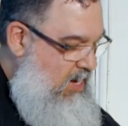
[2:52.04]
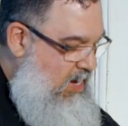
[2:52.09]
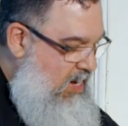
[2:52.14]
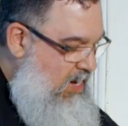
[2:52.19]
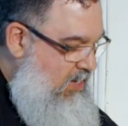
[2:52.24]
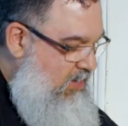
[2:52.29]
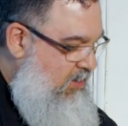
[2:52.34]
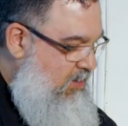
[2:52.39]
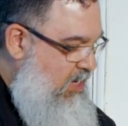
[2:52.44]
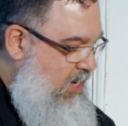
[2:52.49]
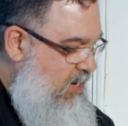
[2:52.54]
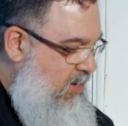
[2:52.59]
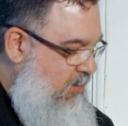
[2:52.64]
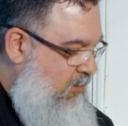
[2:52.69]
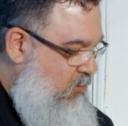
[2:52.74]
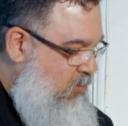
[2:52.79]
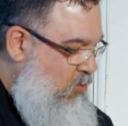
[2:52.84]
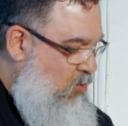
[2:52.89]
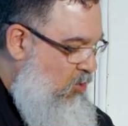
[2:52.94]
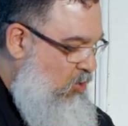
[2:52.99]
and
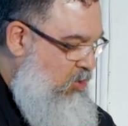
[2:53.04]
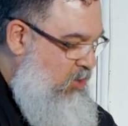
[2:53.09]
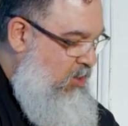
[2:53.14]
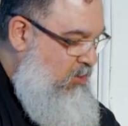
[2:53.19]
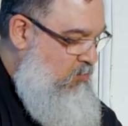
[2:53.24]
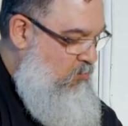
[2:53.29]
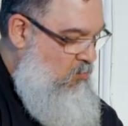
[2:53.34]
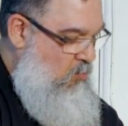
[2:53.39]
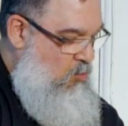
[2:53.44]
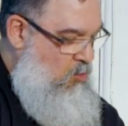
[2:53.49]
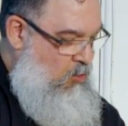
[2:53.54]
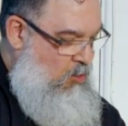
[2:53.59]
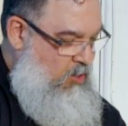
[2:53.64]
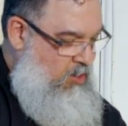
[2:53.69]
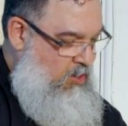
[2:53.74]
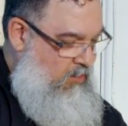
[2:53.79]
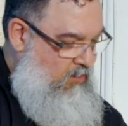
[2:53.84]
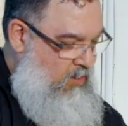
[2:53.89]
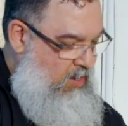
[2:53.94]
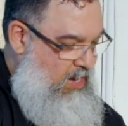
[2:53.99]
then torch it
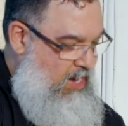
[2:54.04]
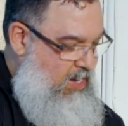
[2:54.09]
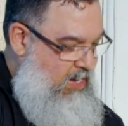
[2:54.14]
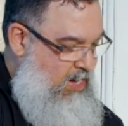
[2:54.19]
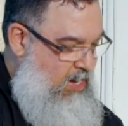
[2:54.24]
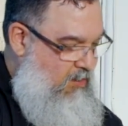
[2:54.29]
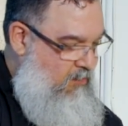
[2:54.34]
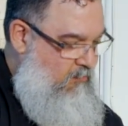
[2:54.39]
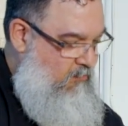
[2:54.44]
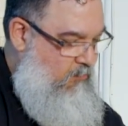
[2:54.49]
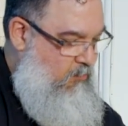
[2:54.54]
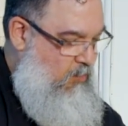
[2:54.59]
more around